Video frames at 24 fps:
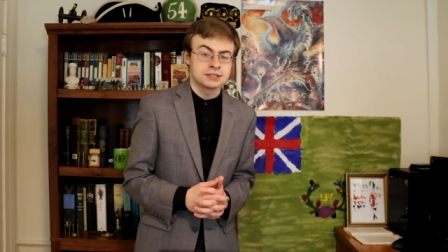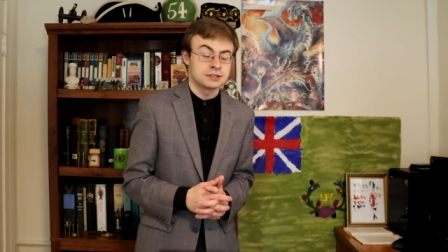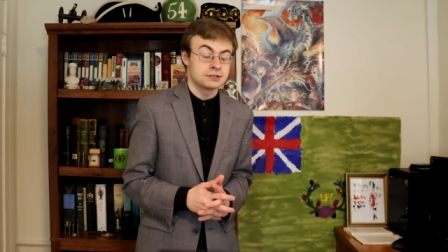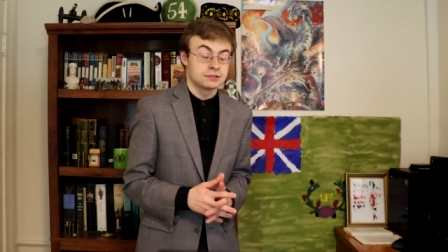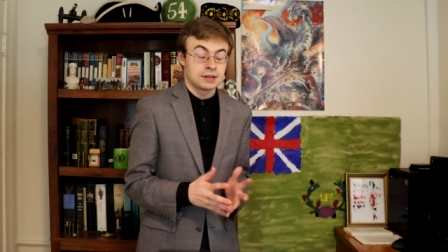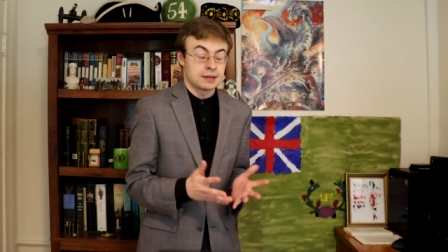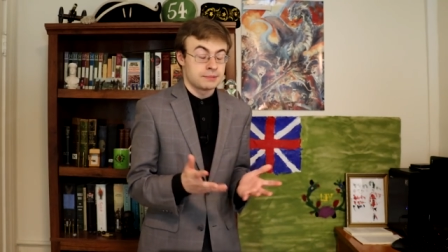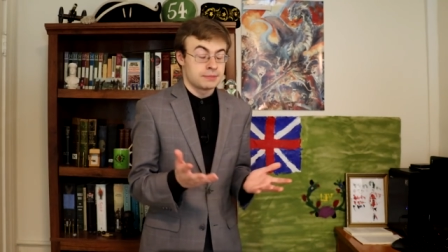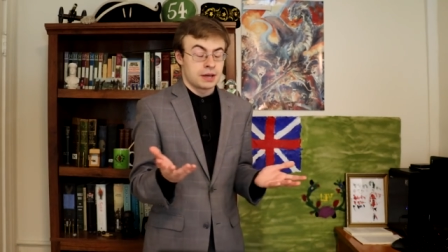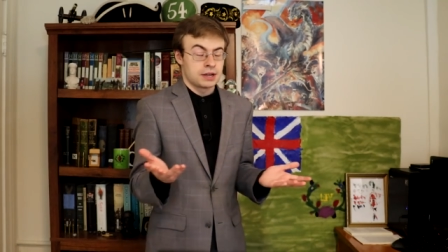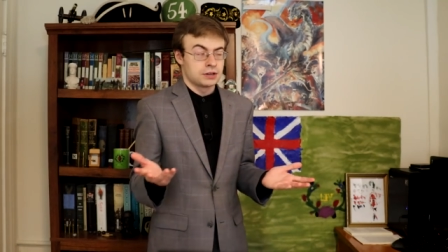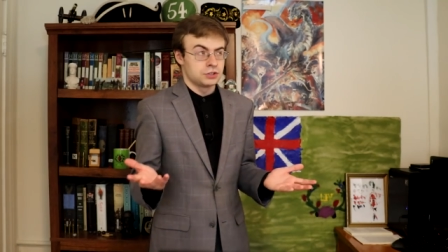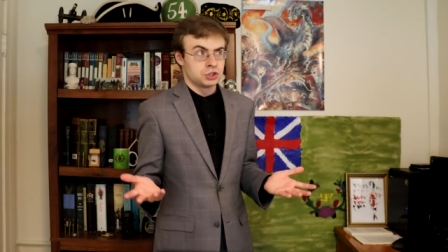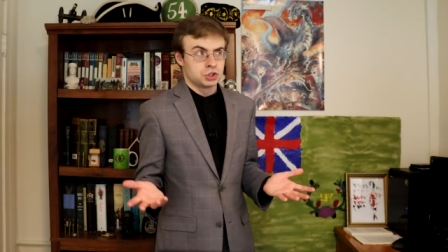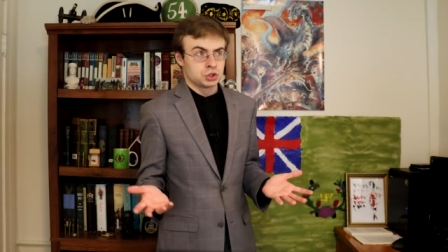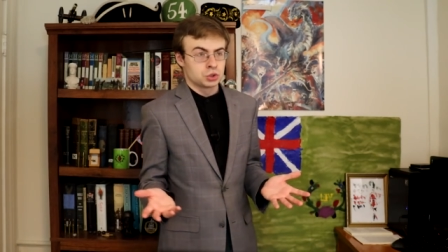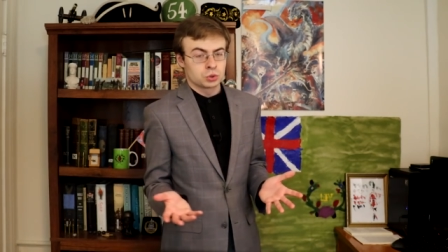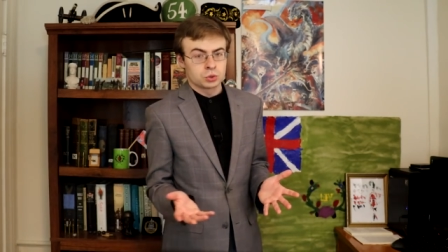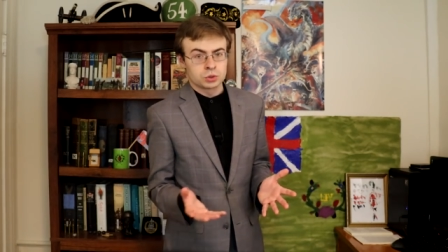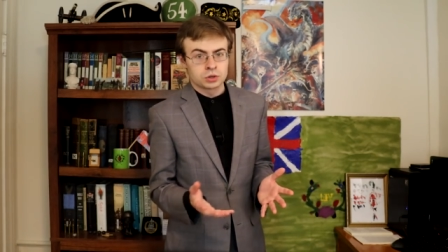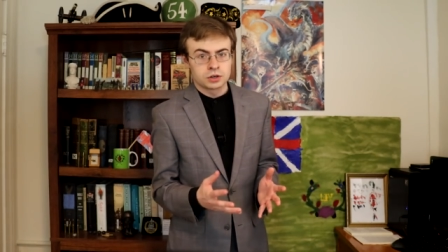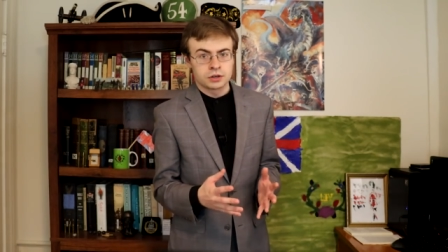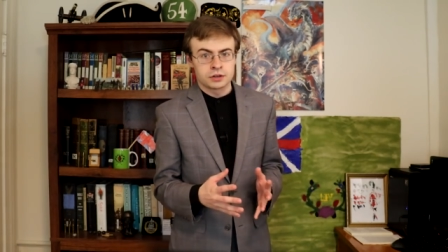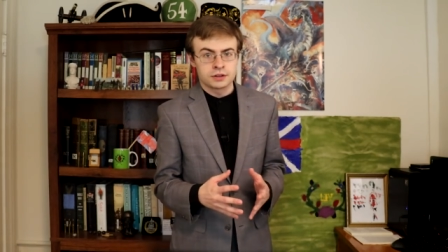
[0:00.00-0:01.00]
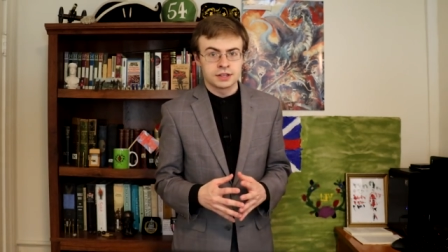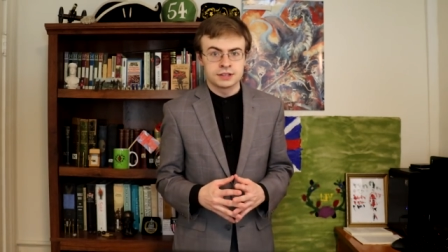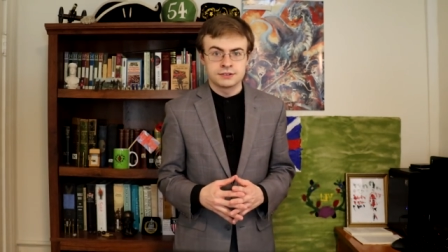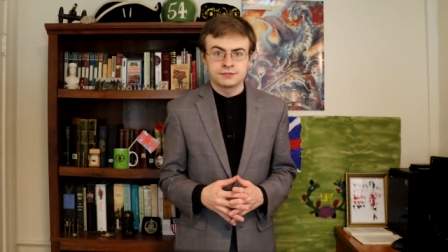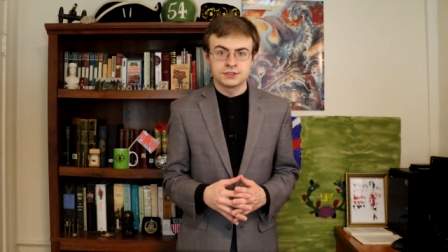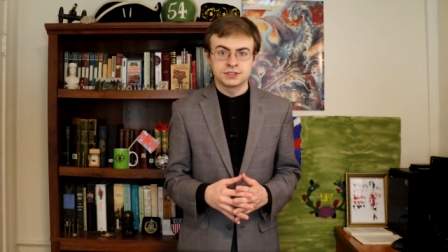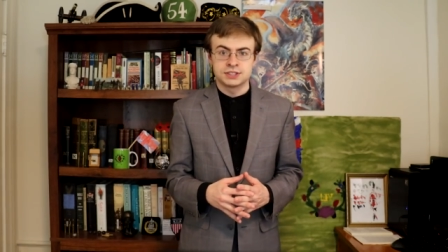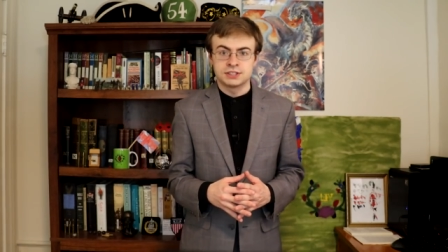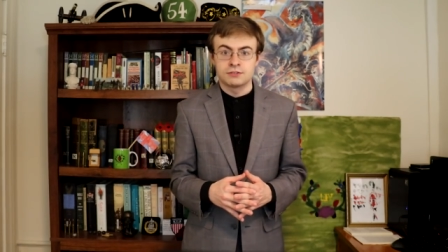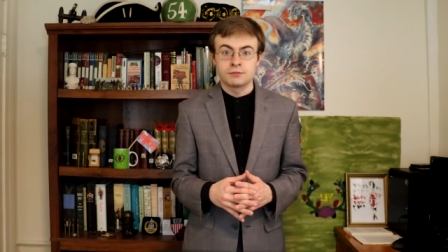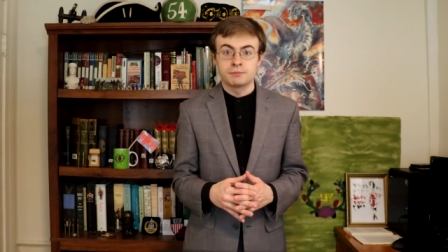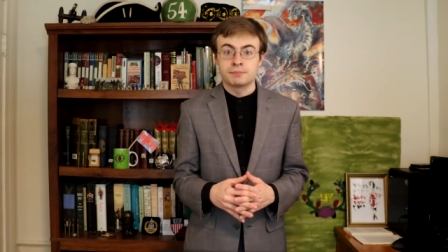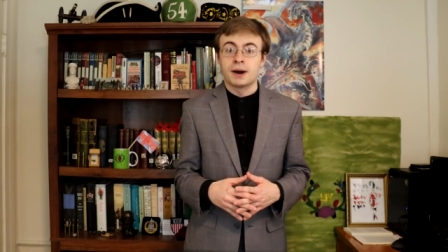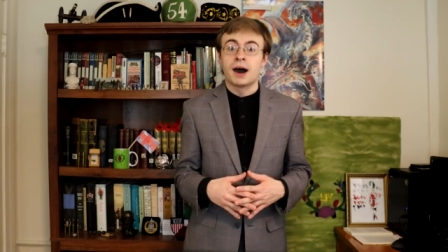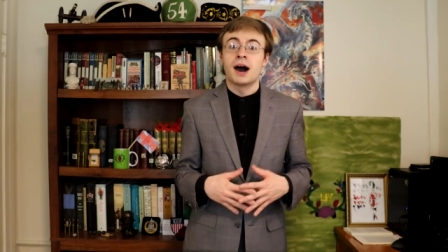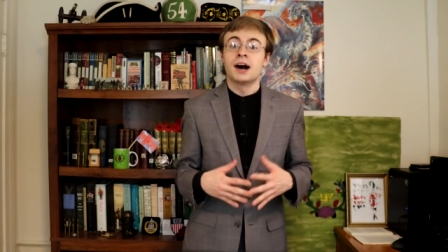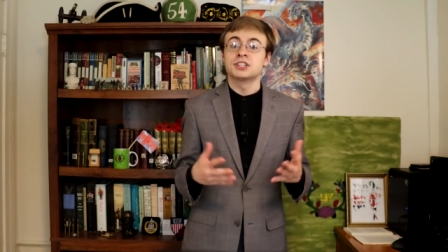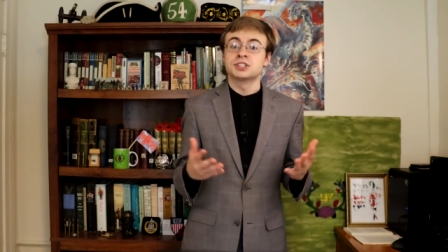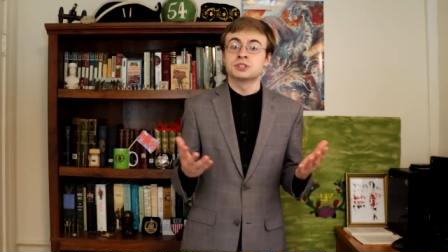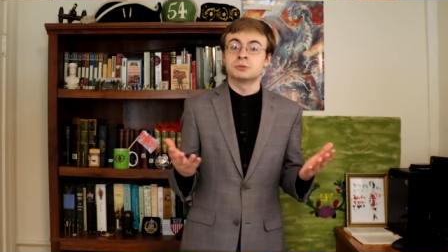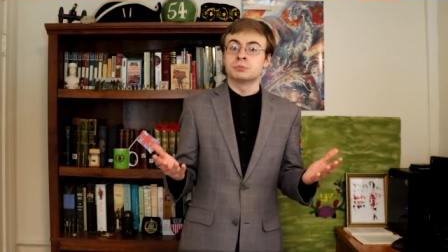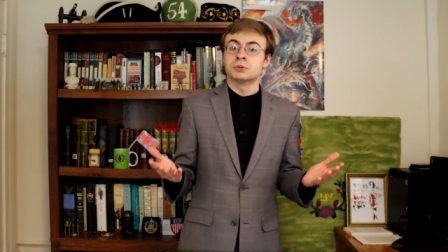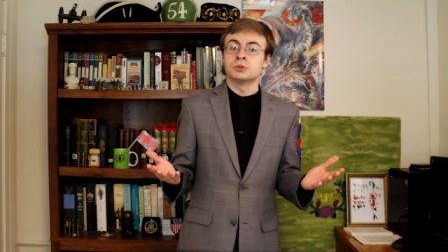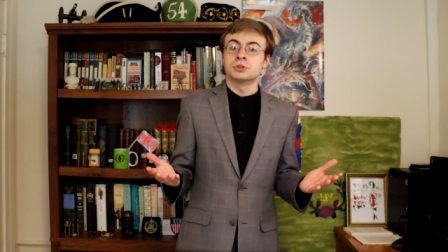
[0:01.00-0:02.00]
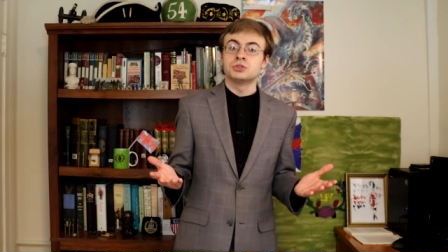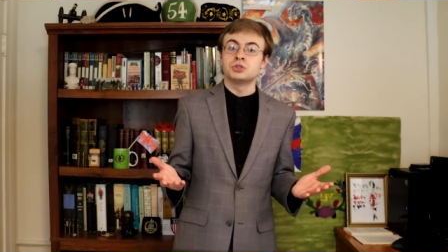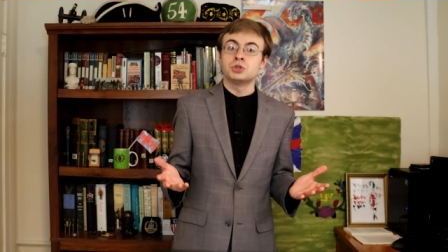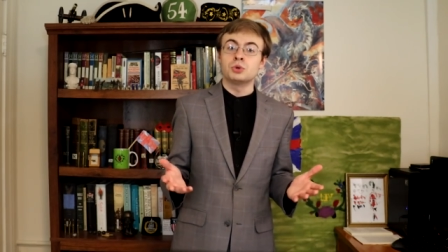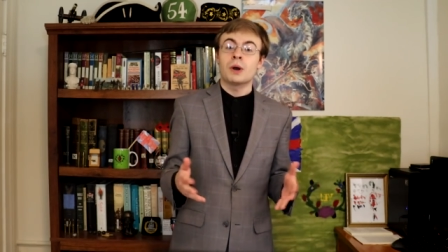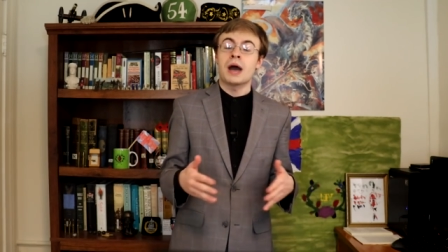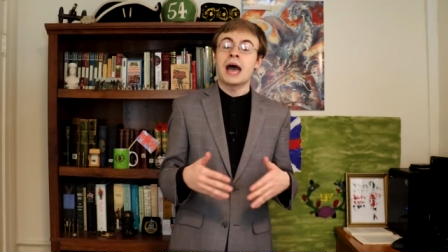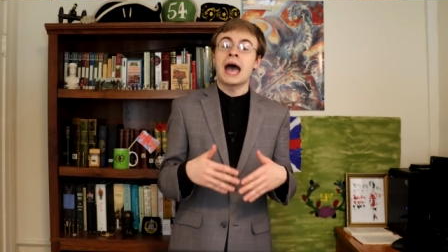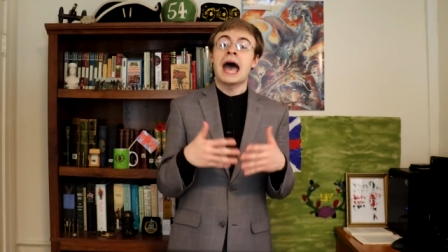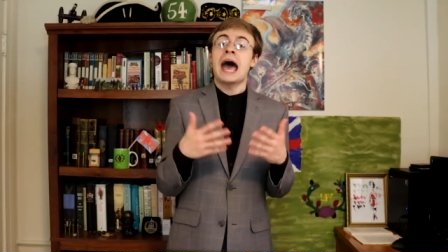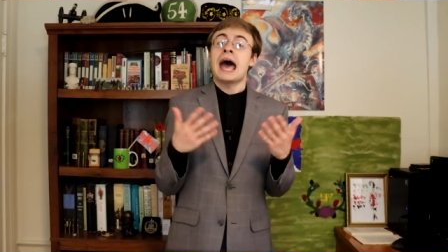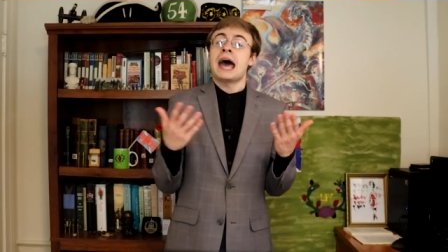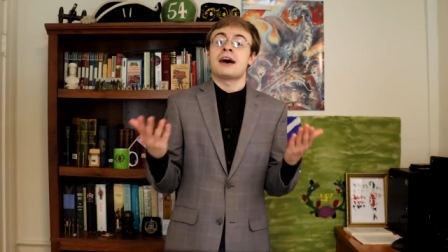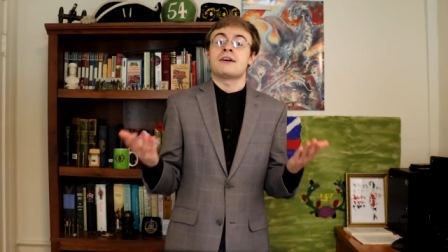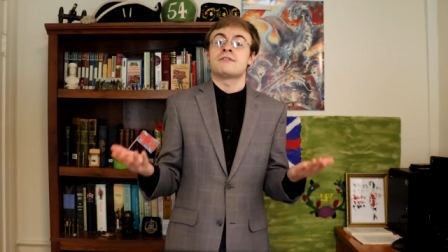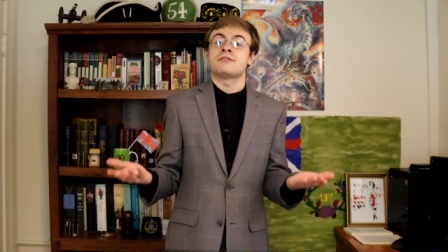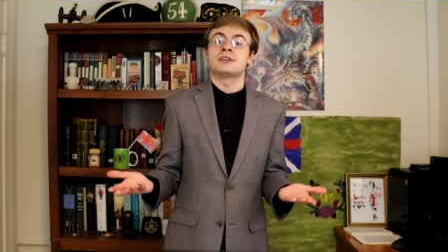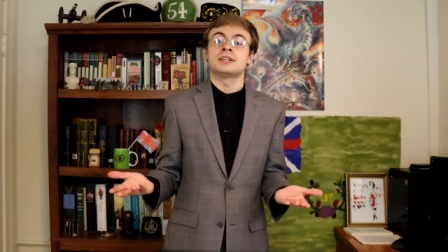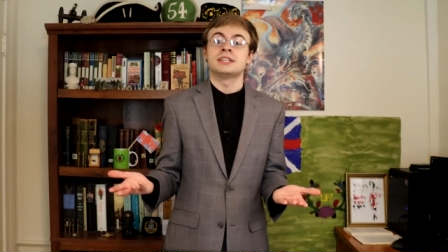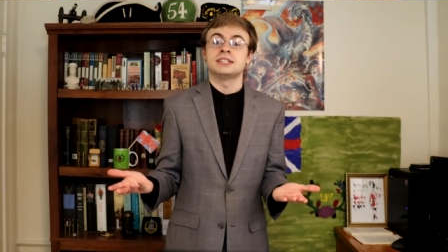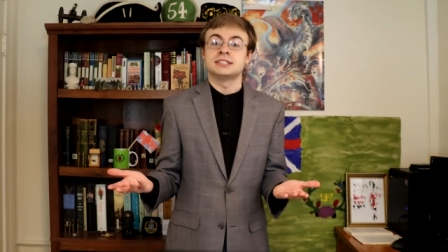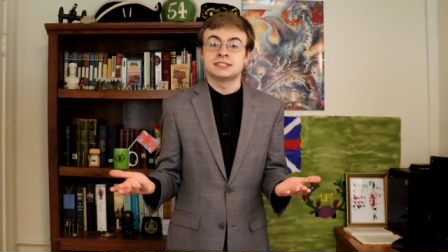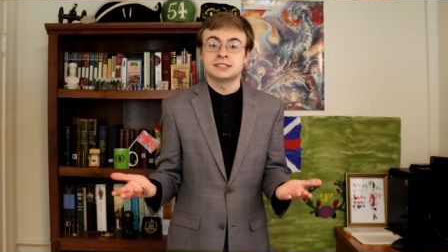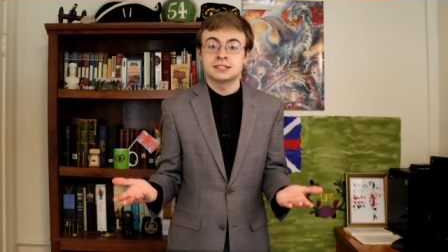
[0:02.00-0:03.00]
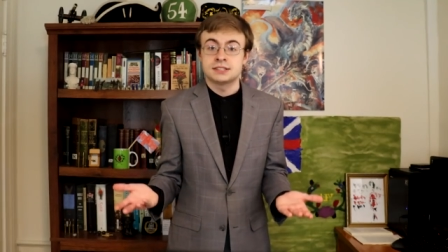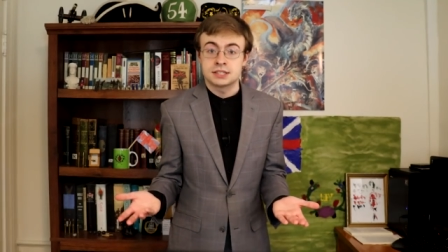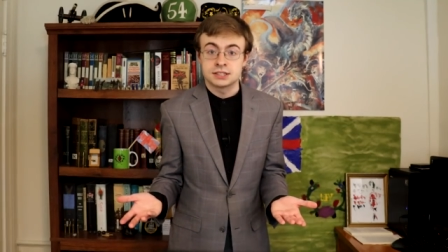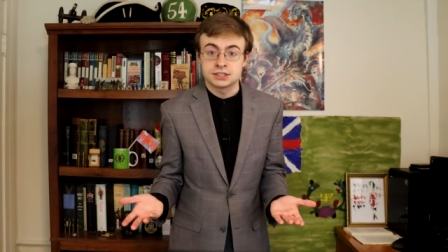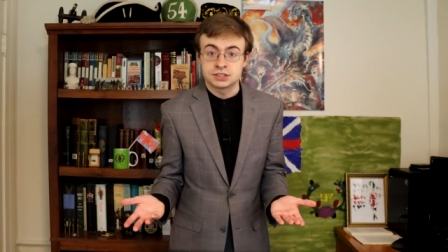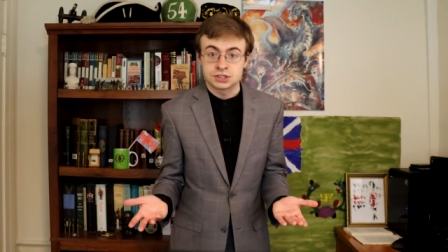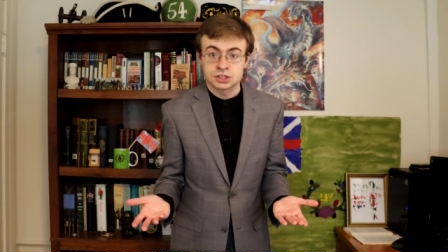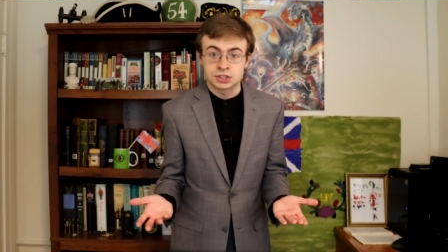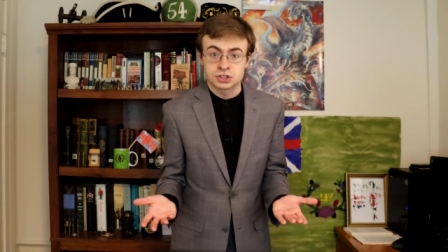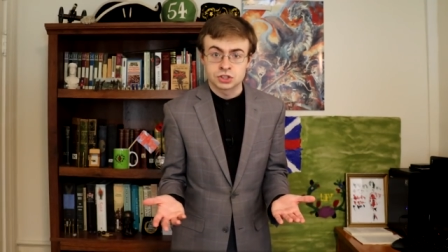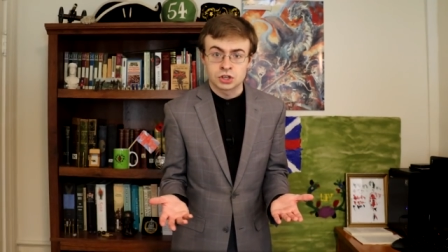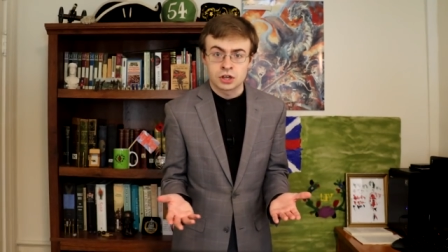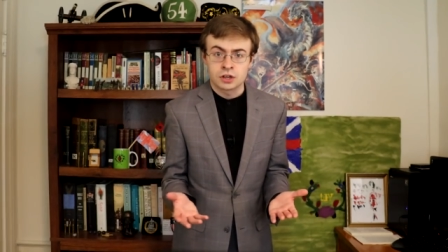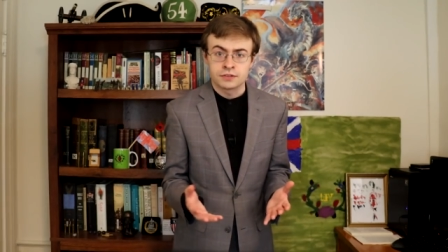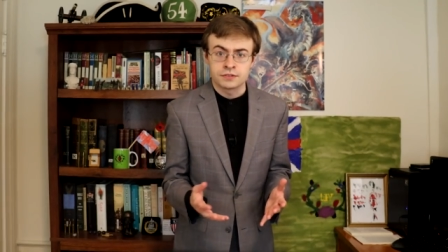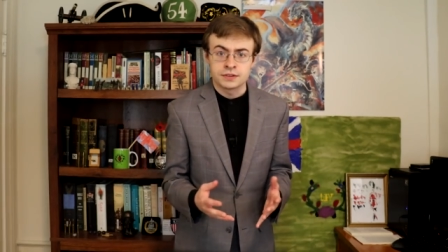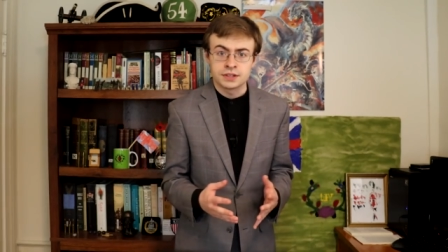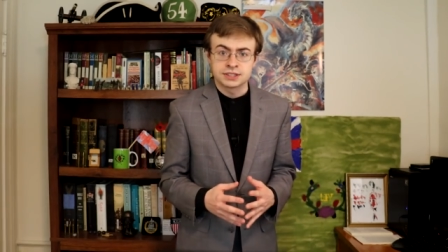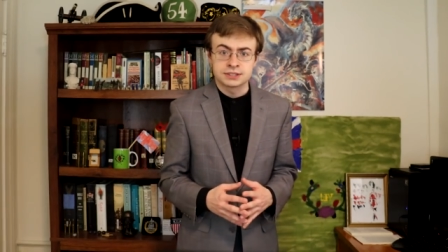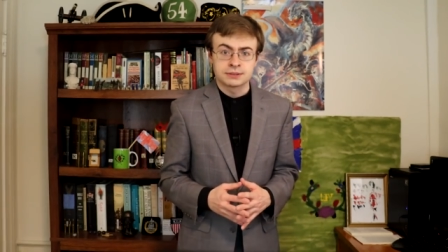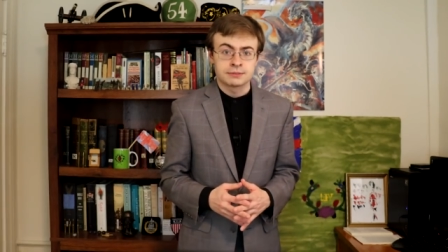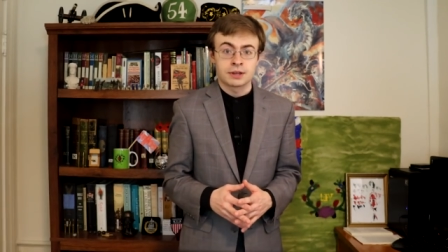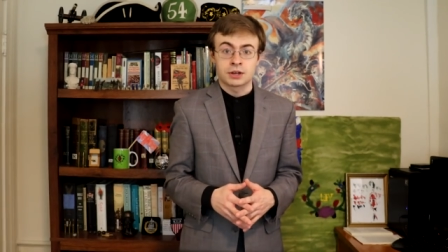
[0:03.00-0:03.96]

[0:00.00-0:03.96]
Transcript: and I'm not sure if it's even possible to have any statistics on this.